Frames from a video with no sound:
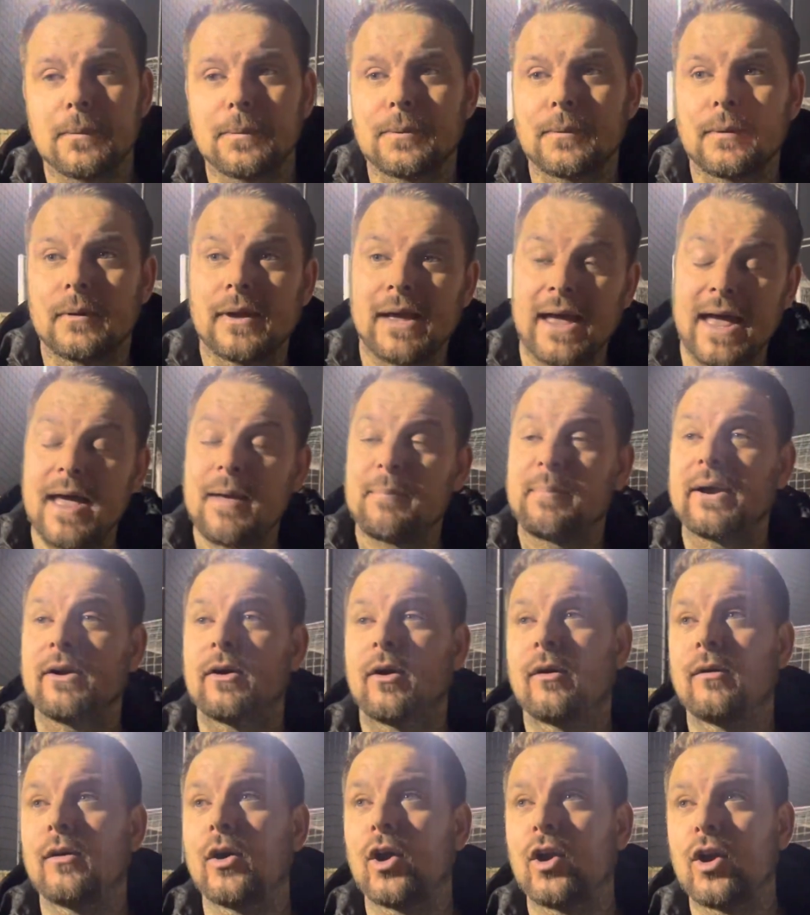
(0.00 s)
Yeah, a bit of
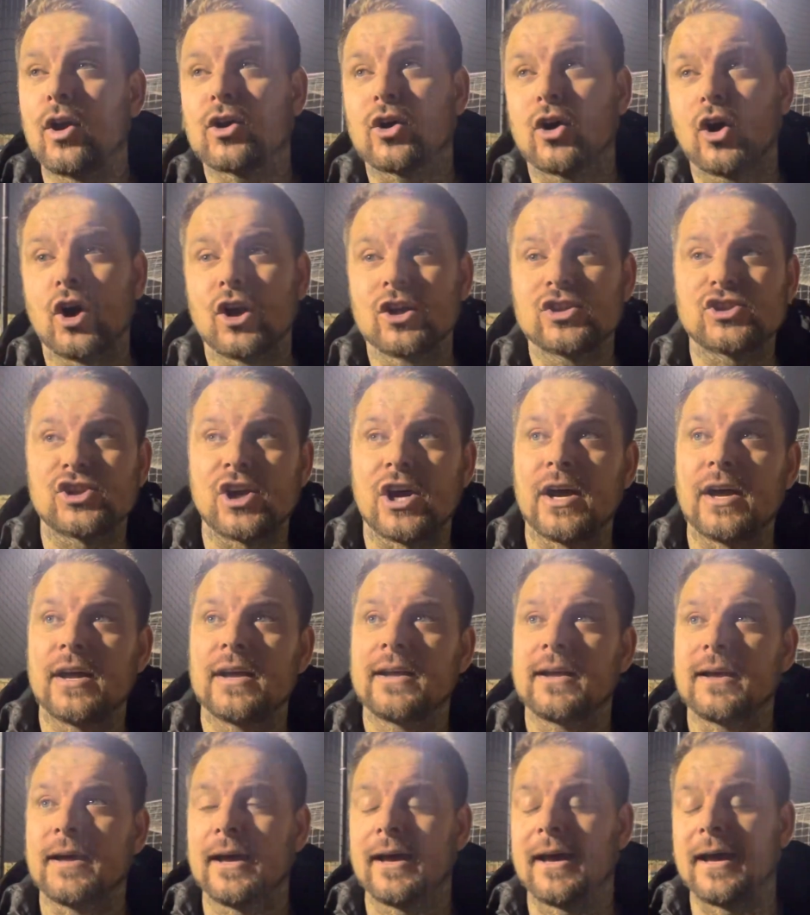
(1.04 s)
a roller coaster.
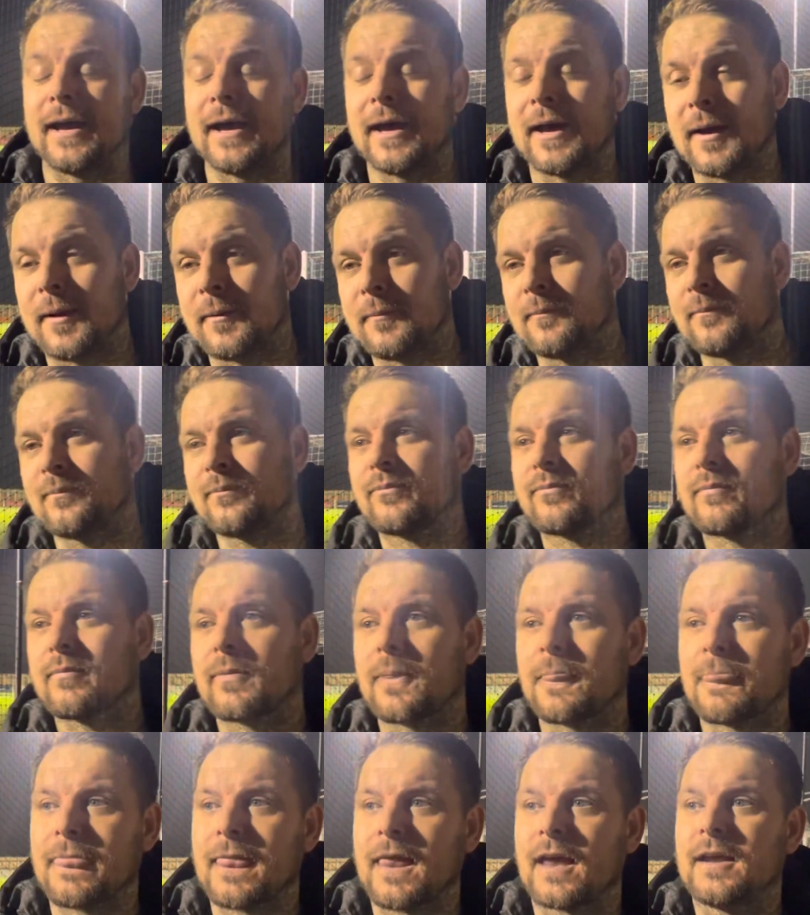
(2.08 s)

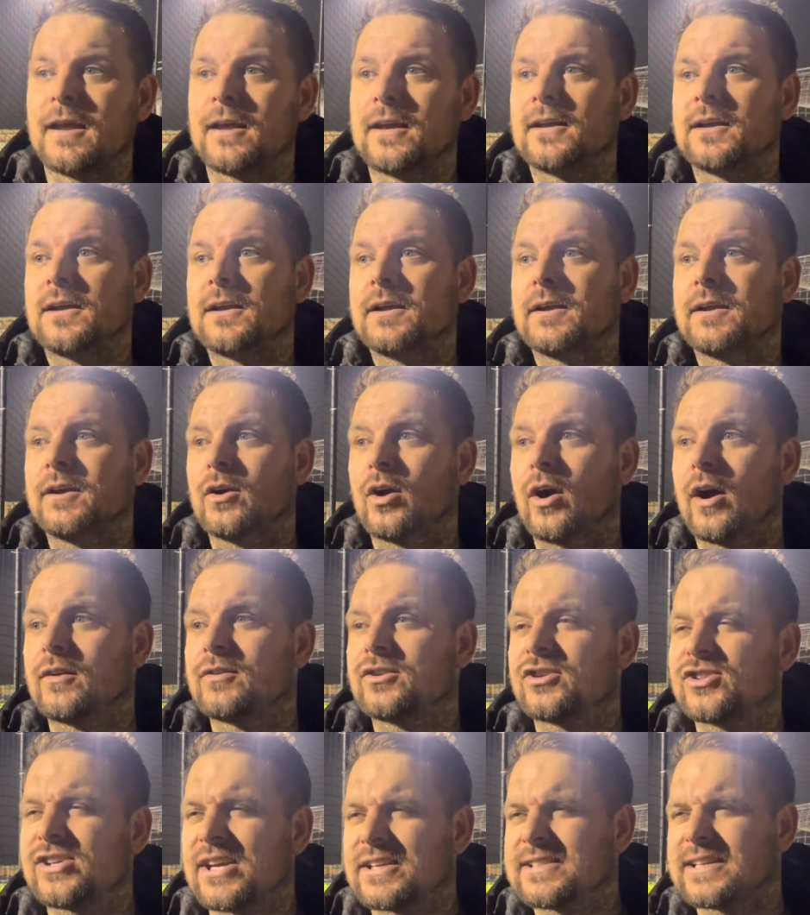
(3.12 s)
I
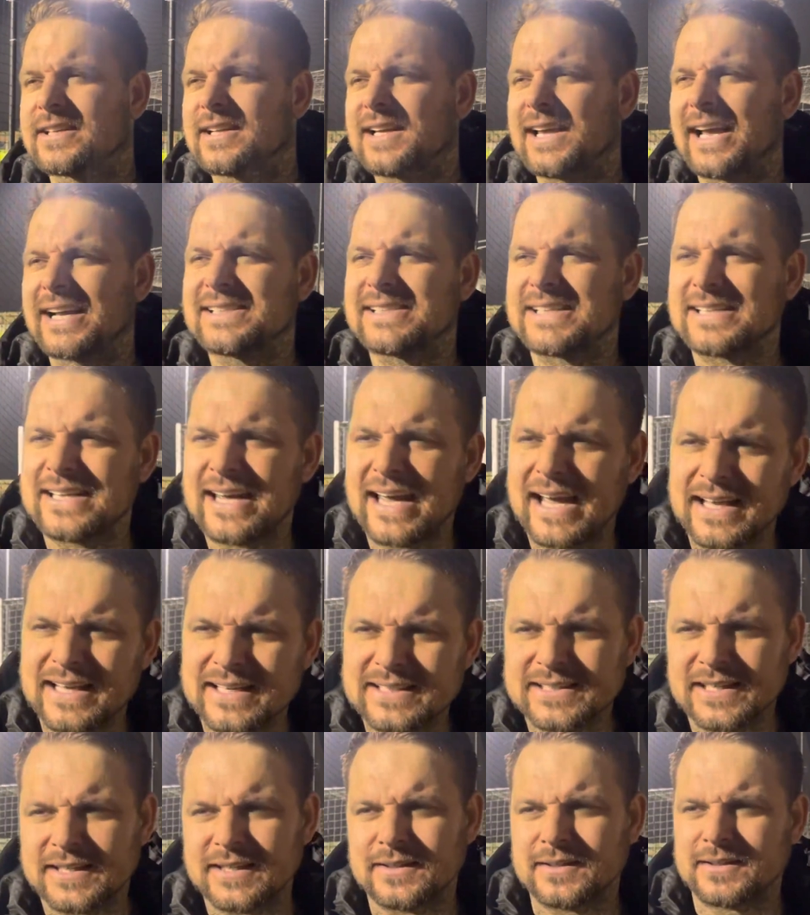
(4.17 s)
just said to the lads in there,
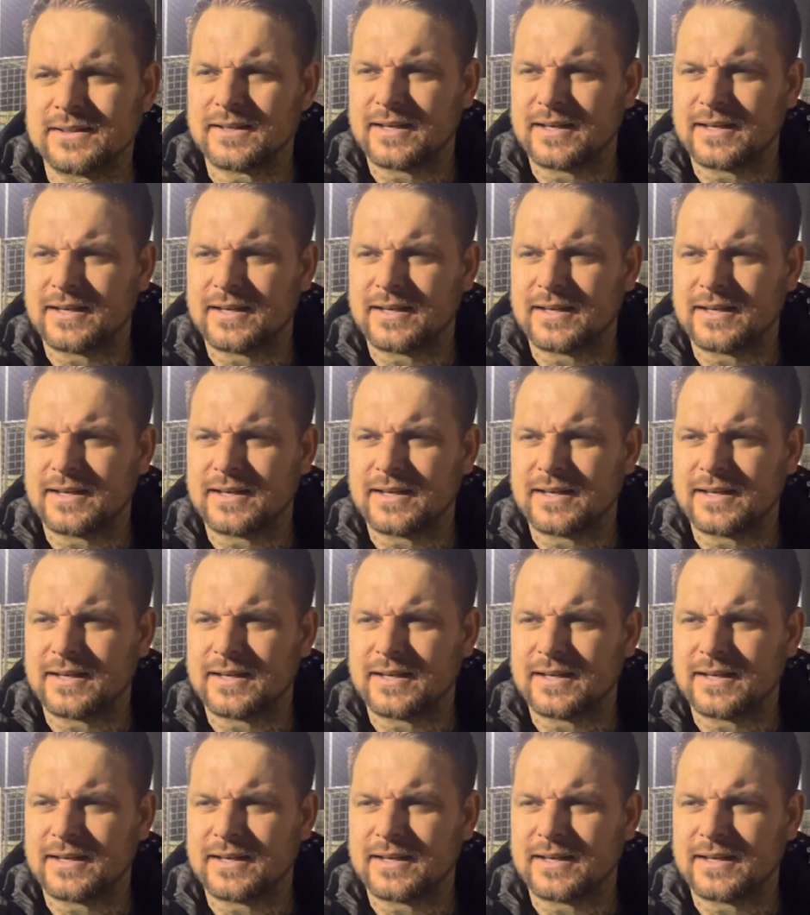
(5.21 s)
listen,